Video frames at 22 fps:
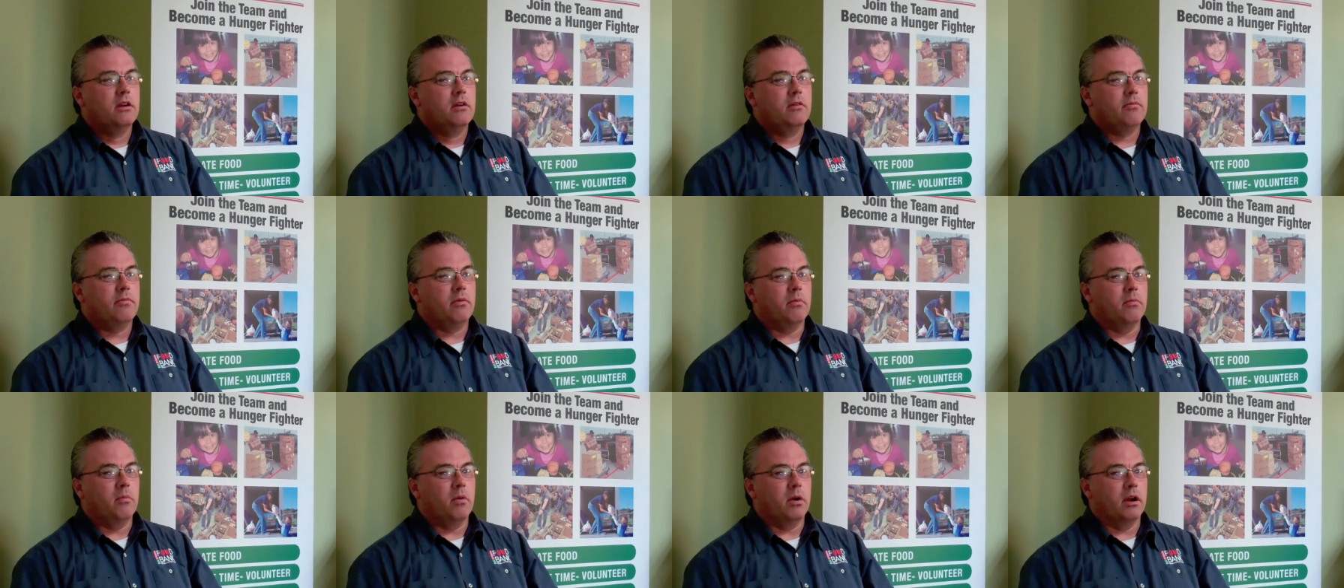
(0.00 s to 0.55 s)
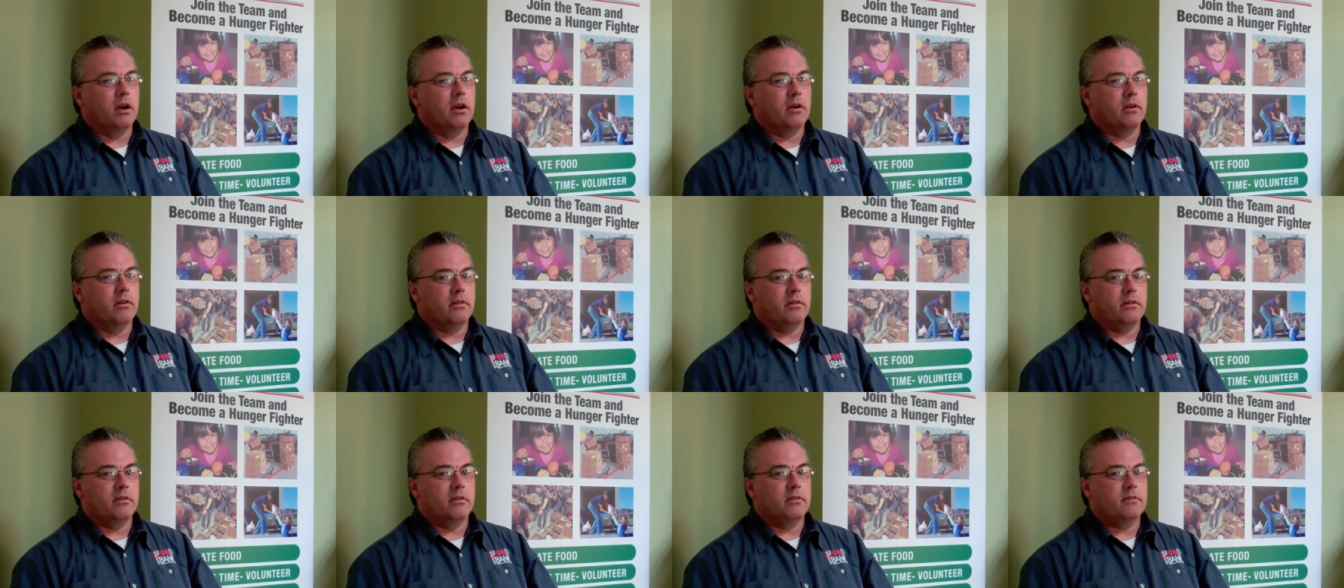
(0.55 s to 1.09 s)
from where
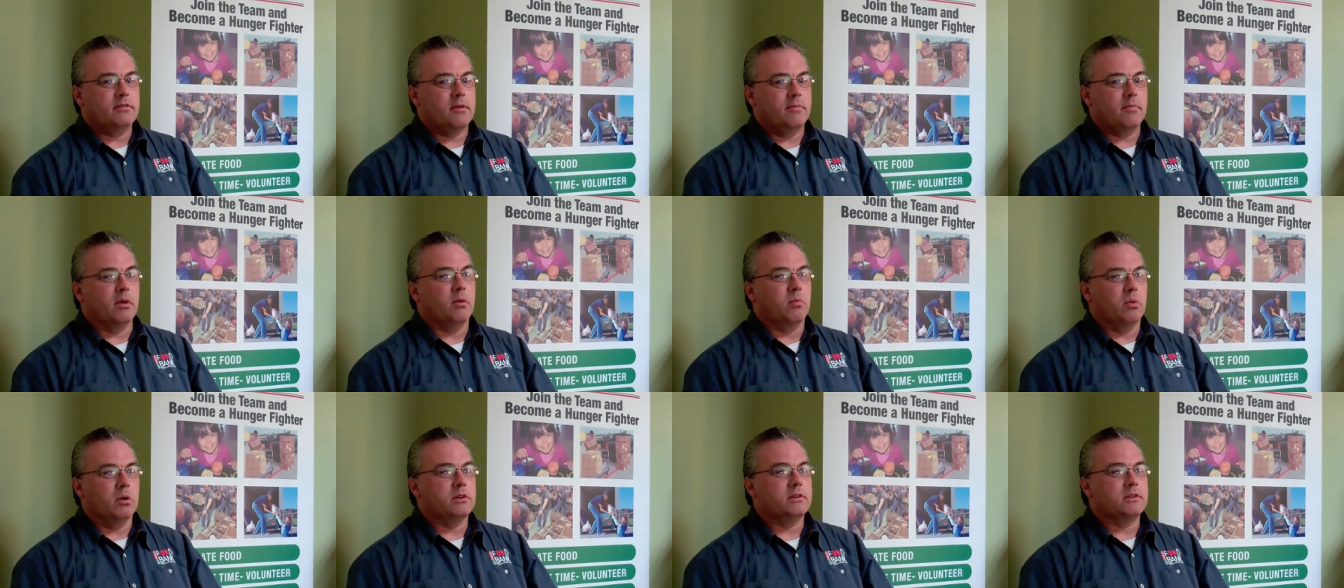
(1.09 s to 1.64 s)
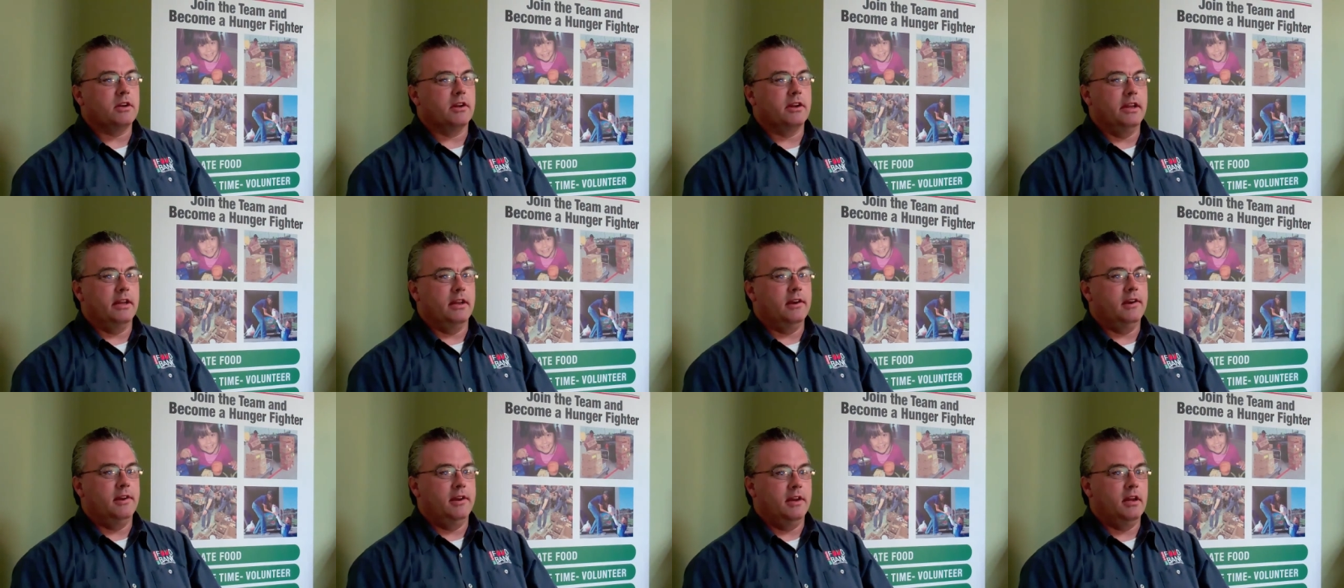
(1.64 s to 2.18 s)
some of the worst
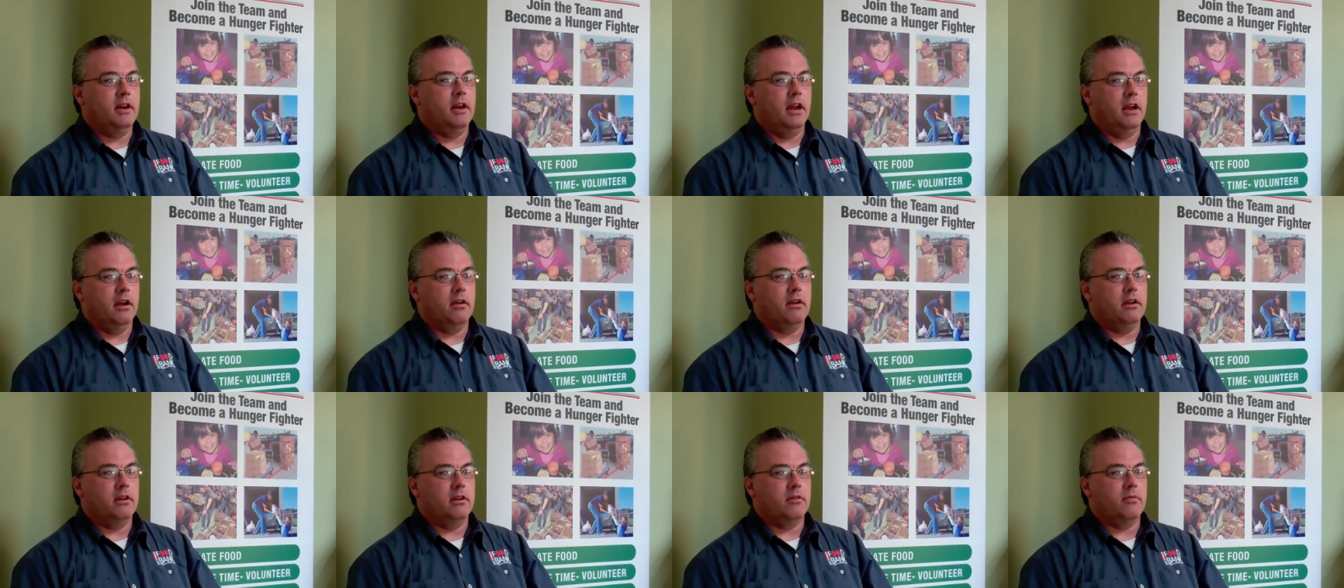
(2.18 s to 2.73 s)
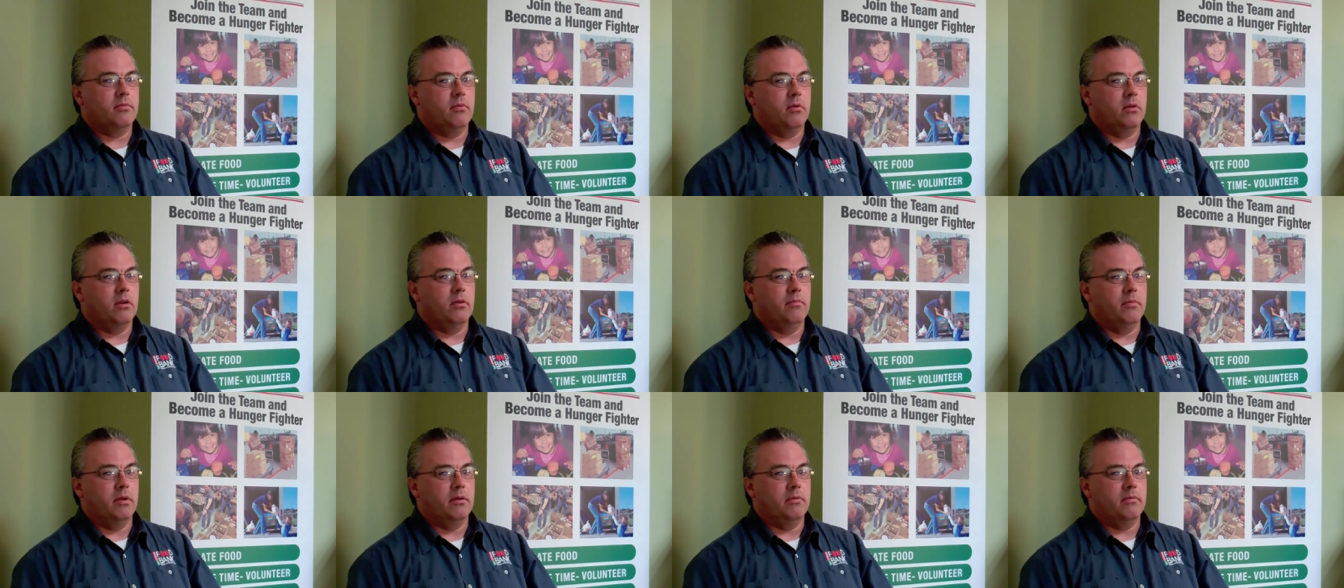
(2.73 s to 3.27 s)
hit, hit areas were,
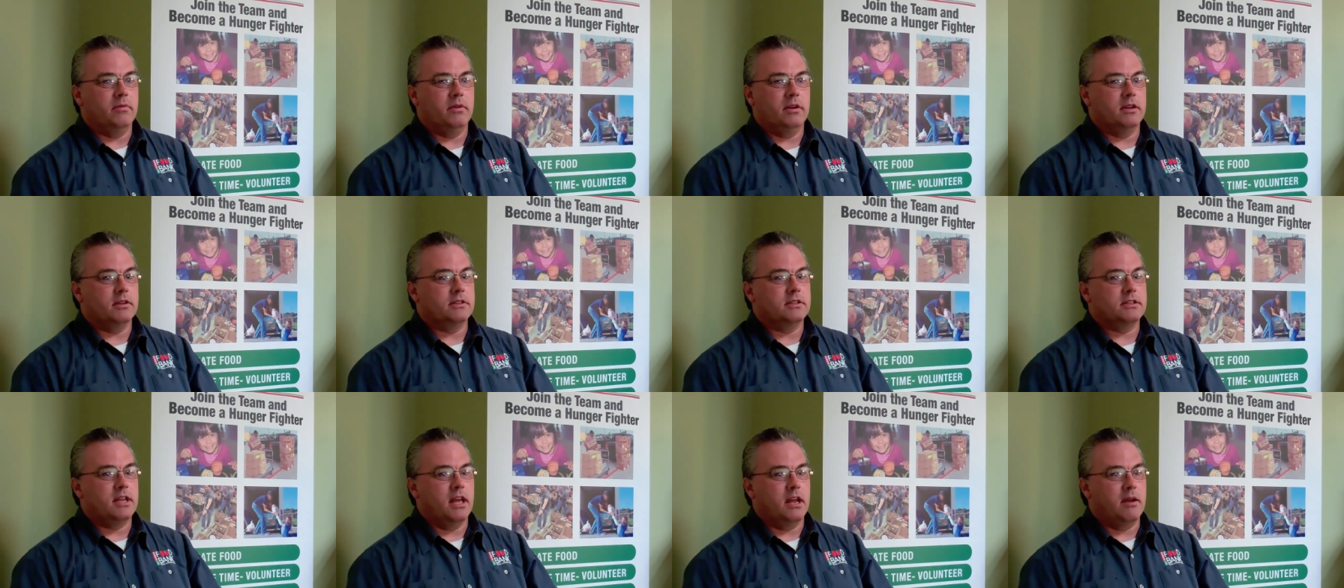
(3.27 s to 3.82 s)
and we just set